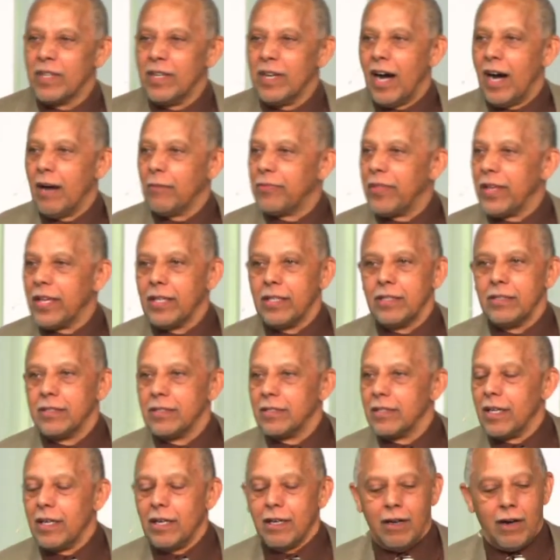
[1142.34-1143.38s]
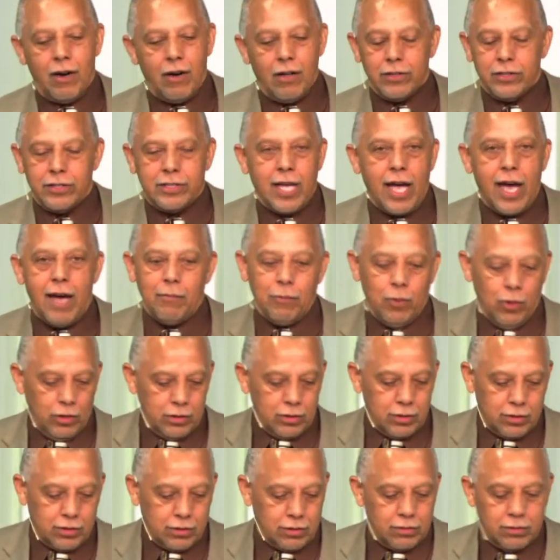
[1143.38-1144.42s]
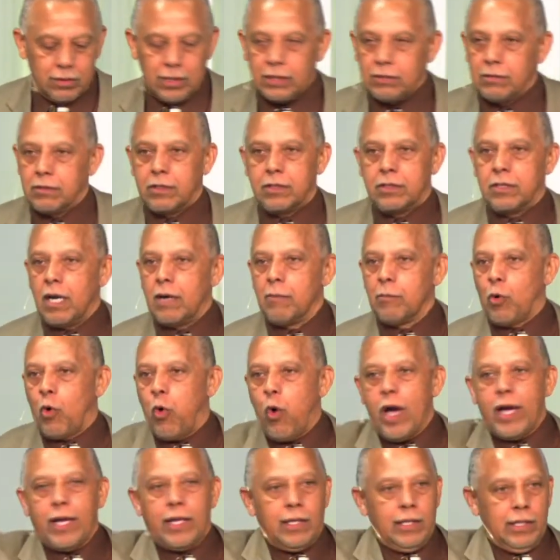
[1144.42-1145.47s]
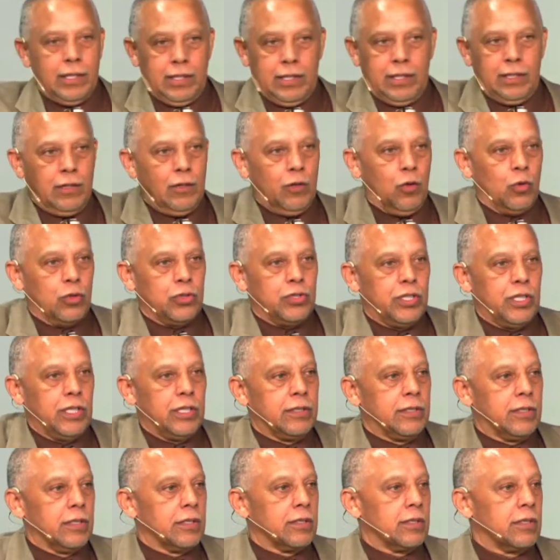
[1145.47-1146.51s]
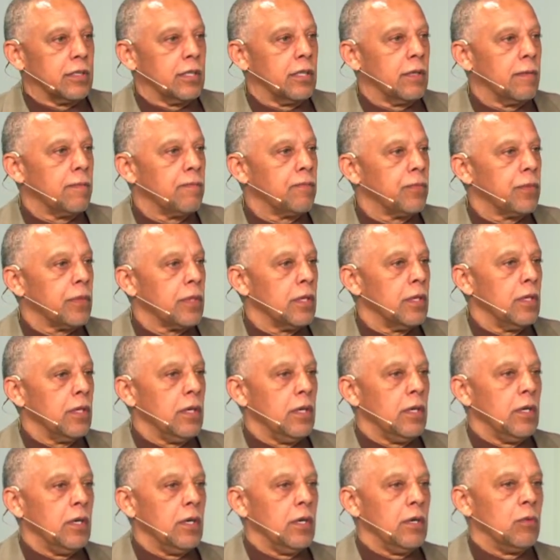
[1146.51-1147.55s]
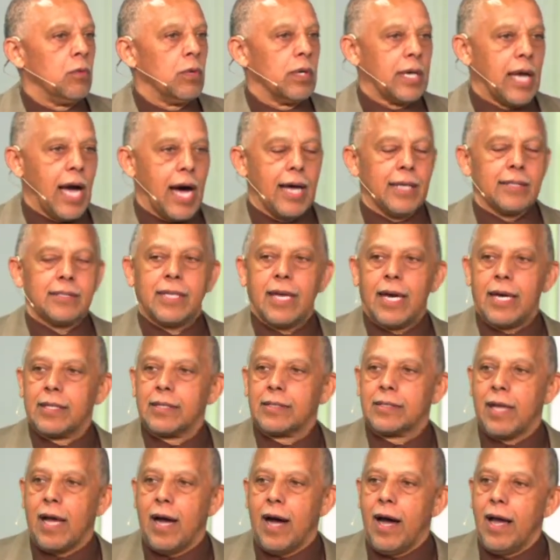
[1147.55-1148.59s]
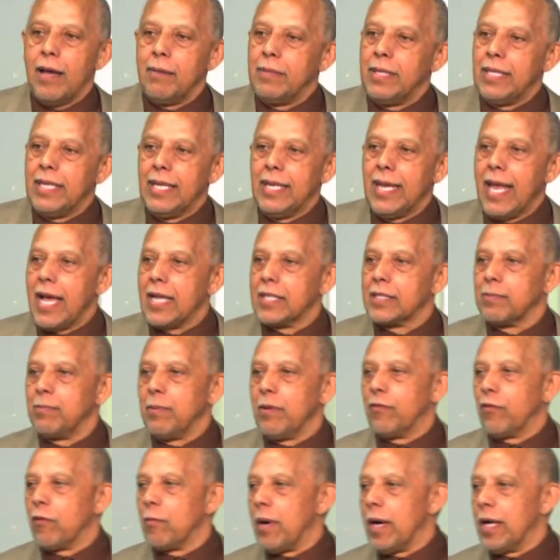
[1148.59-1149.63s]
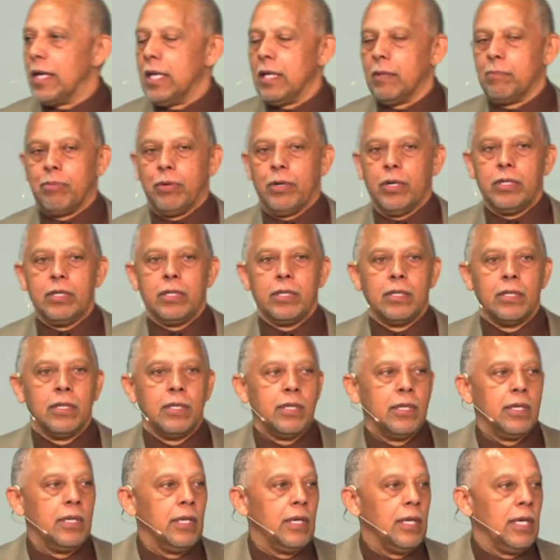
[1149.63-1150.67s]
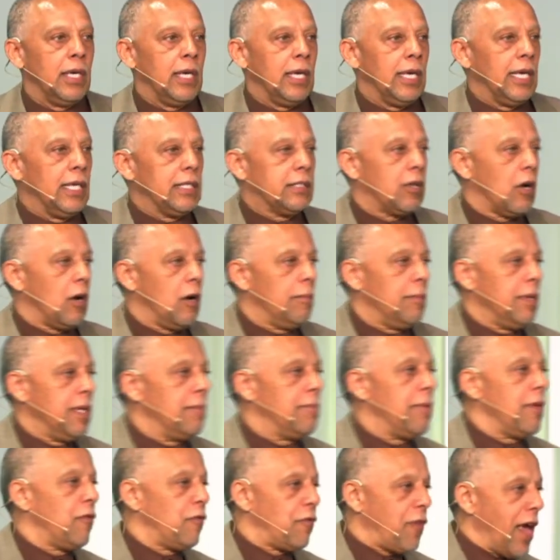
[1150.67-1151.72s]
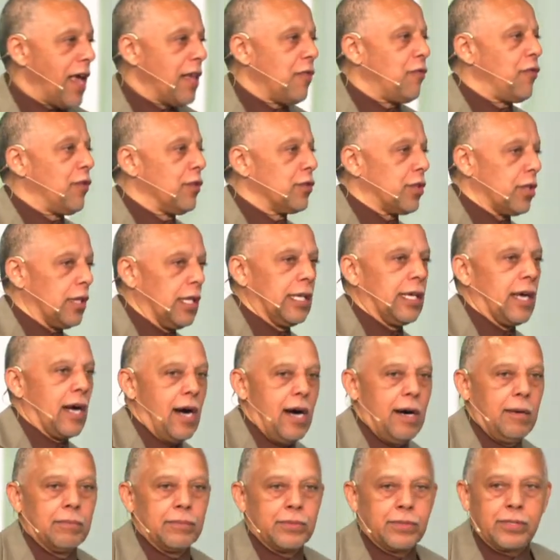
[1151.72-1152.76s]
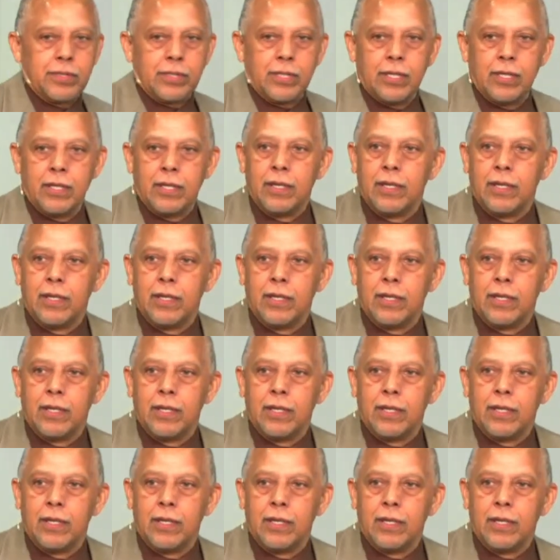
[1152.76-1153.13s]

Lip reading: I'm thinking all the time, Lord, come quickly, Lord Jesus. Well, God's got a time. He didn't ask me for my input. He told me to be faithful till he comes.